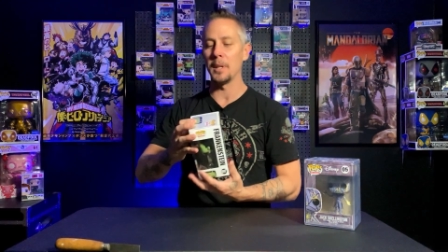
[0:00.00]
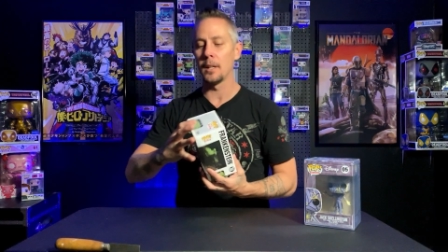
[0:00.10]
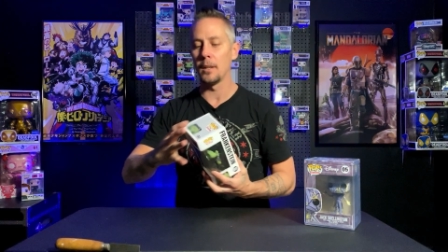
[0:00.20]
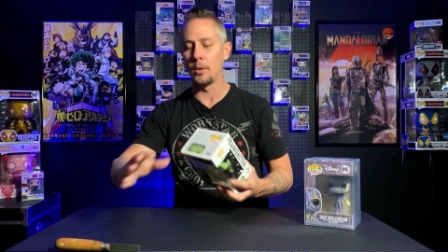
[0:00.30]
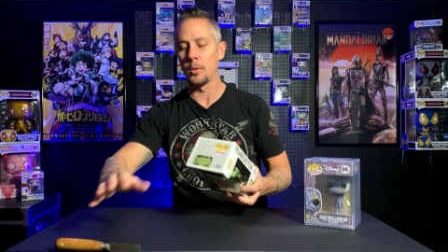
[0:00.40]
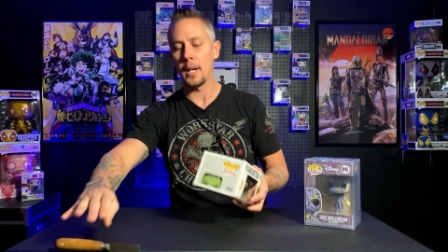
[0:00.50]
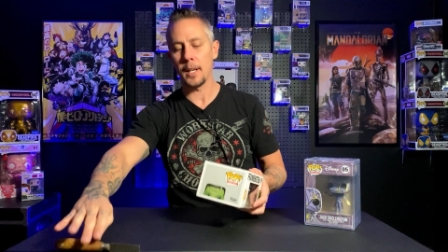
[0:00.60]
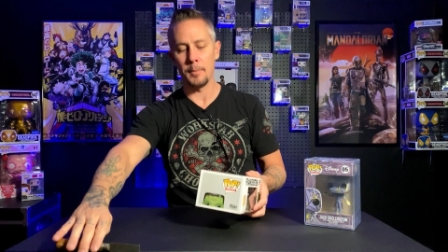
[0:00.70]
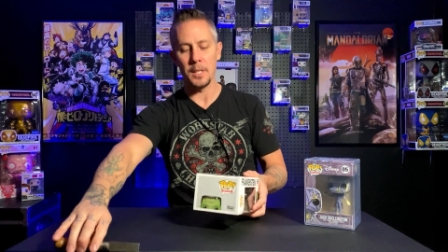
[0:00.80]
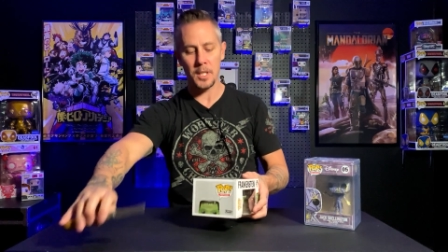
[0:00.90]
mean a whole
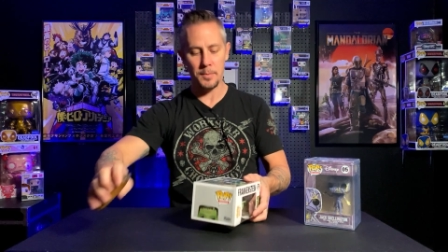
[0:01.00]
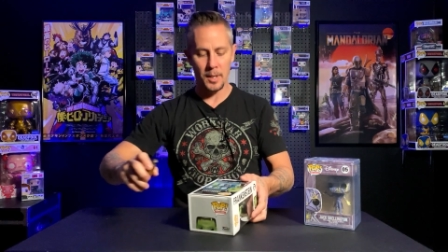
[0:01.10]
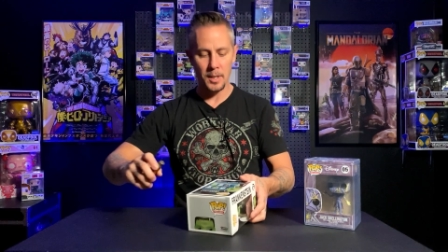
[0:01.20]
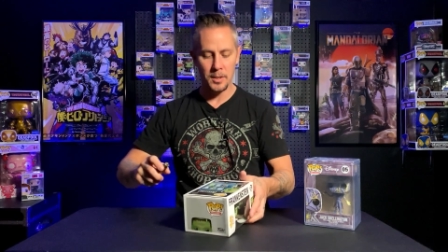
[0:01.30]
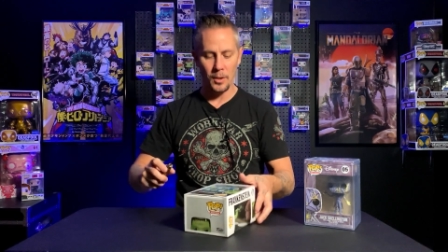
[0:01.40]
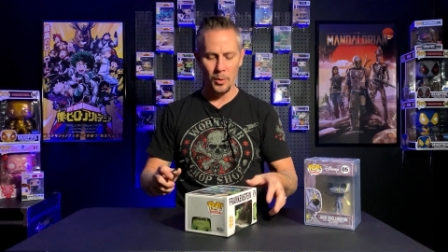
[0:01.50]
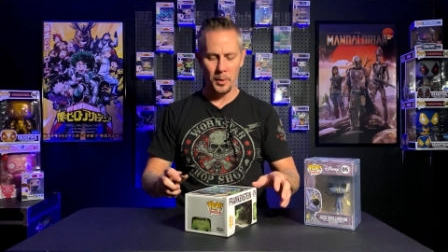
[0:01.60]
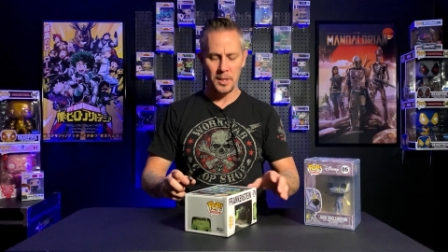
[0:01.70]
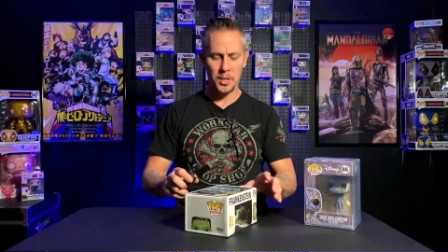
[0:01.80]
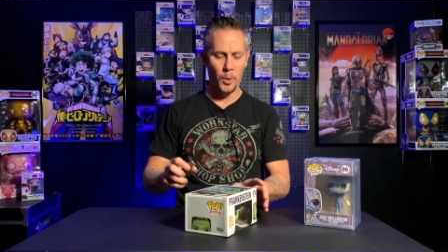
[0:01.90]
lot. I mean, just because they're
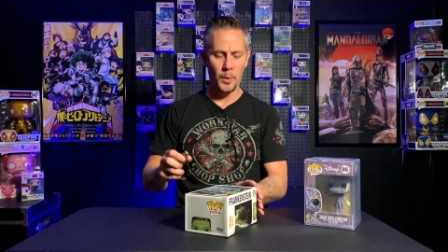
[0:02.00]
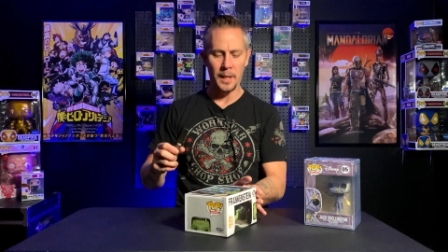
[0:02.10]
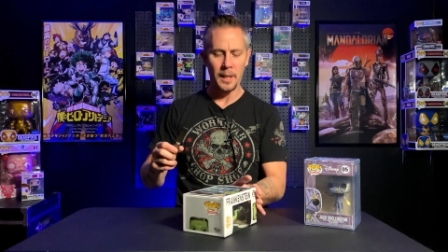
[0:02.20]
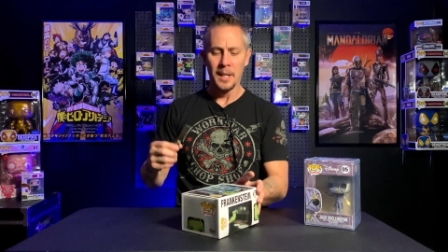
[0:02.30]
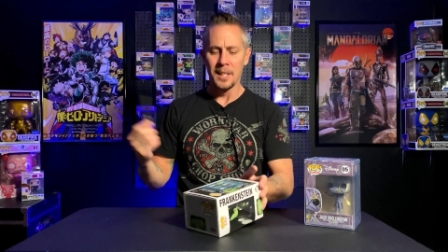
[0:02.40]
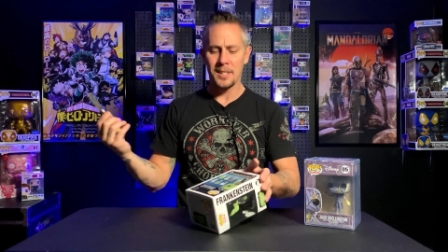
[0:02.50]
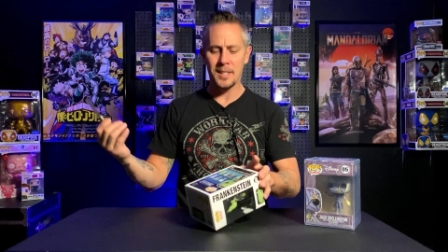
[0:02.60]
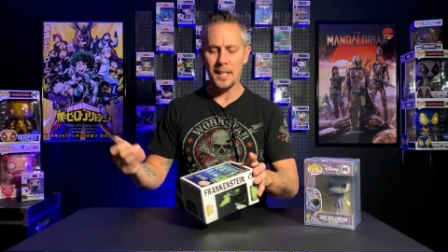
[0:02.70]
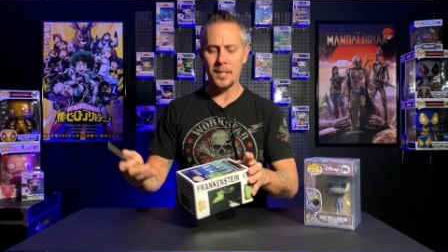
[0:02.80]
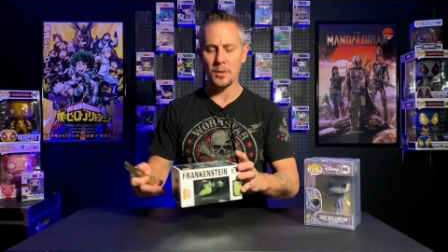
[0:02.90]
only showing
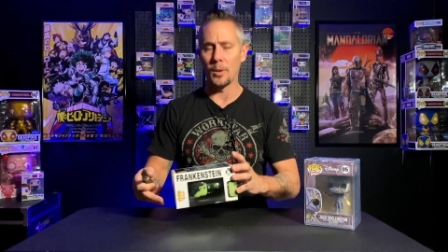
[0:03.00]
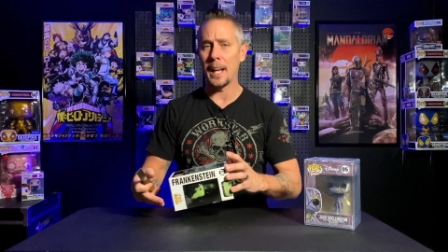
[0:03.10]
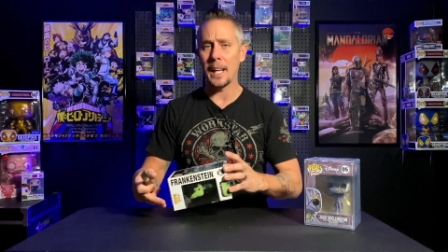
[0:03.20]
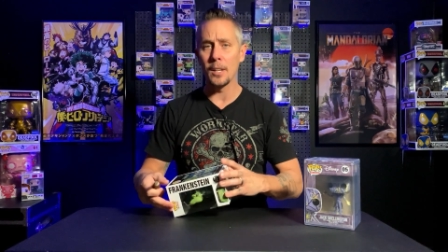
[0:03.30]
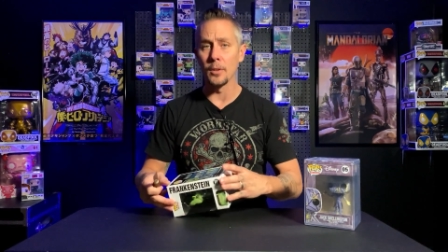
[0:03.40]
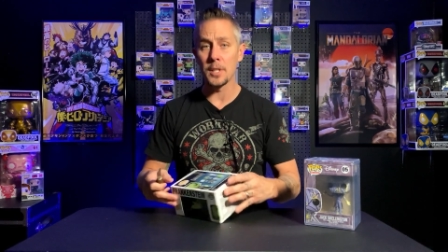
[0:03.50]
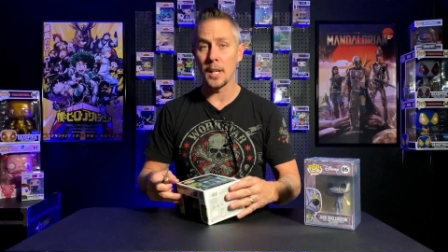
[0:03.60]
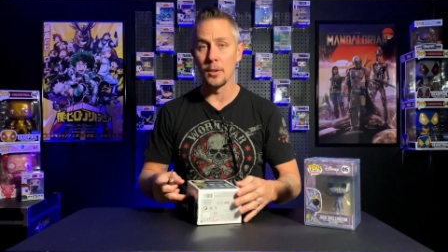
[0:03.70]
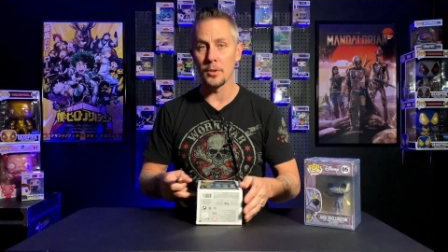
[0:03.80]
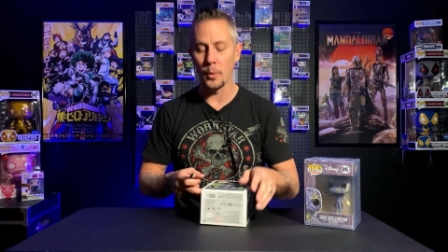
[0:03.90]
6 or 8 or
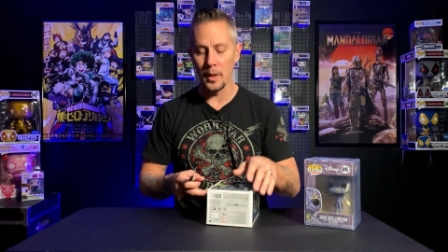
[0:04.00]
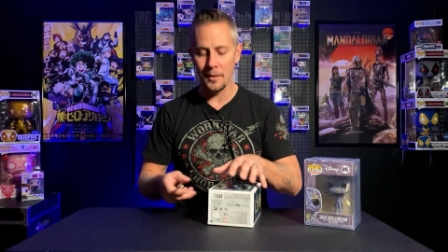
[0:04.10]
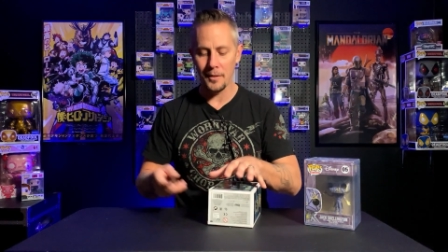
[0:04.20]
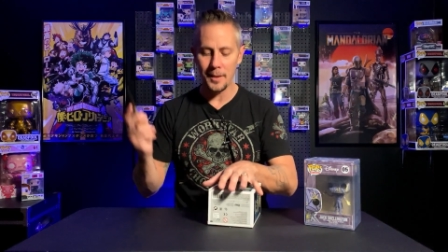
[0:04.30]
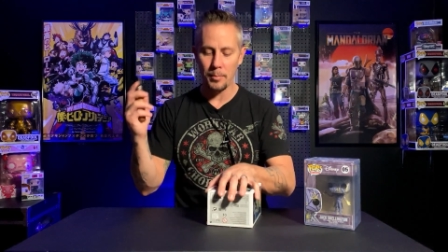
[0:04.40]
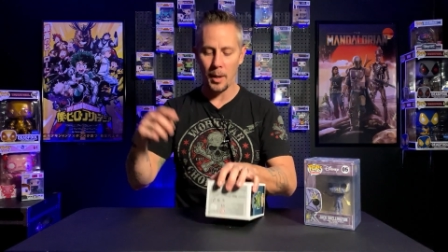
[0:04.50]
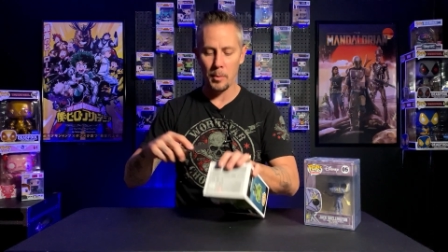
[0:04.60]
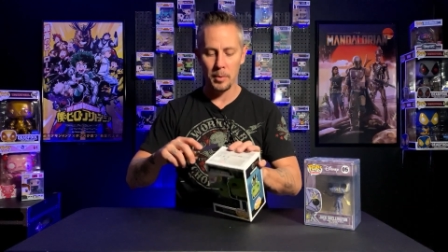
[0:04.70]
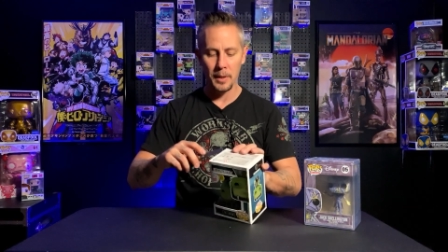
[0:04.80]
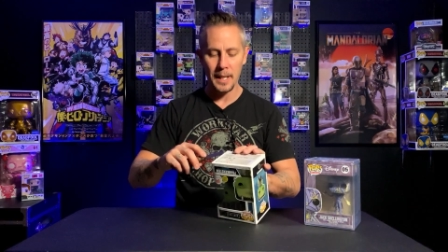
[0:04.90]
10 or 12, they
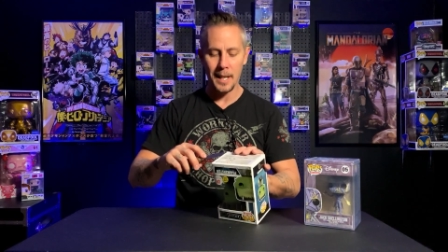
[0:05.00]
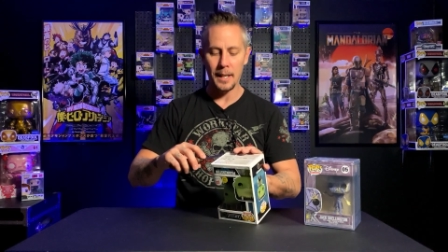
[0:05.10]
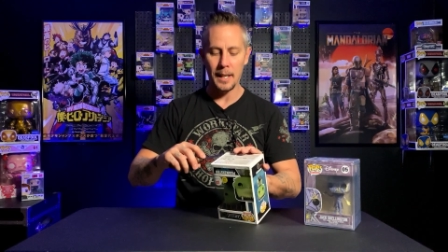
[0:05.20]
probably got